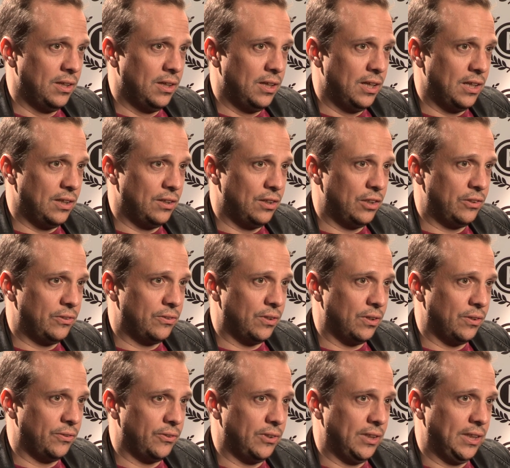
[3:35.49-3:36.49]
and not
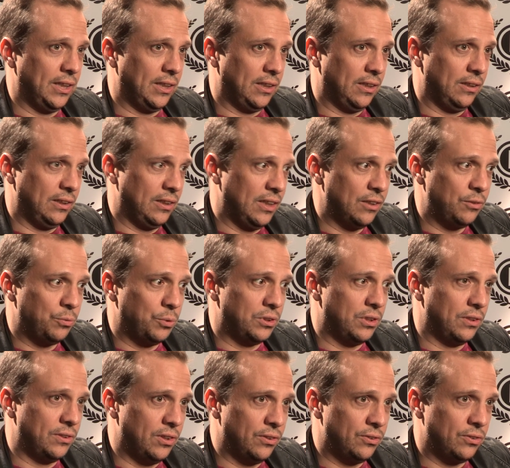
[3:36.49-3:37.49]
seeing it with
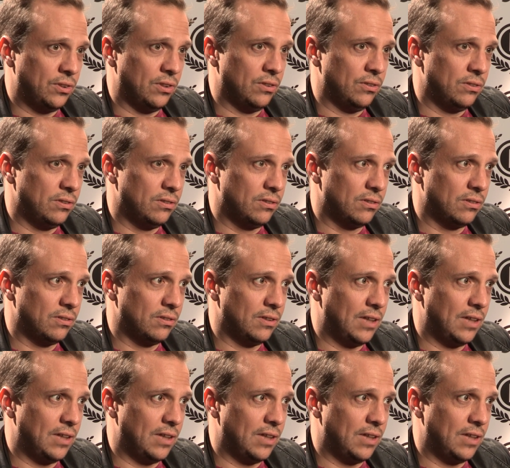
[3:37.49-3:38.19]
a distance.